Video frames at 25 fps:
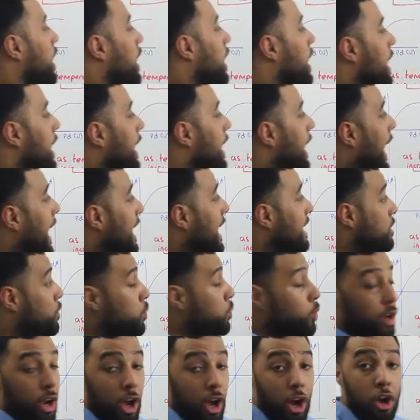Light
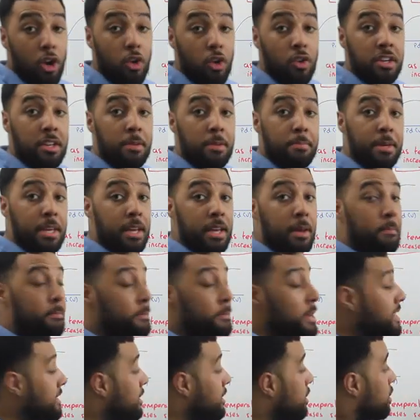will only be
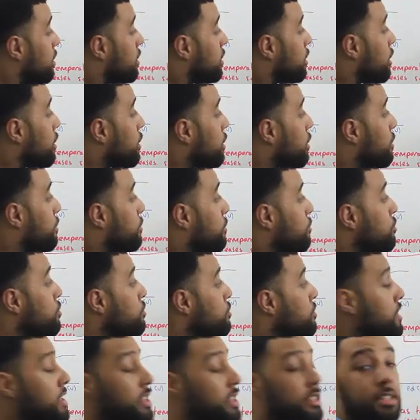emitted
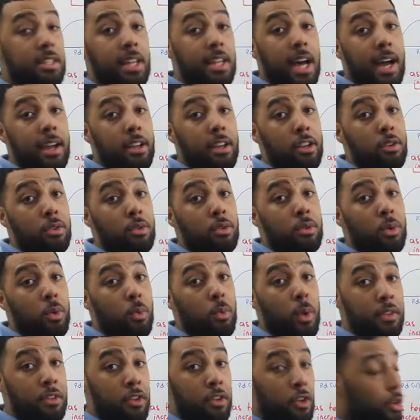through this diode
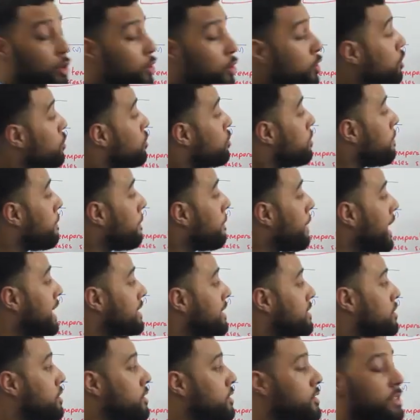when the current
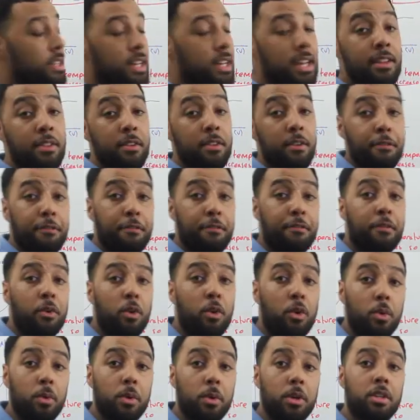passes in the
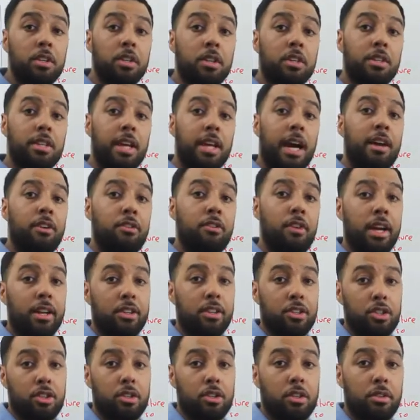forward
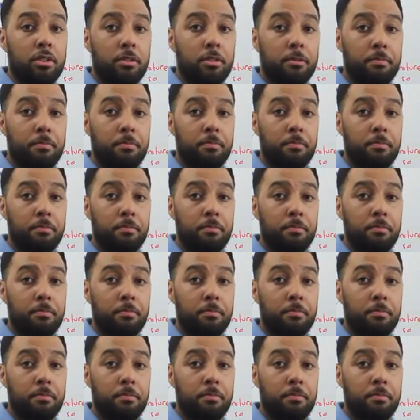direction.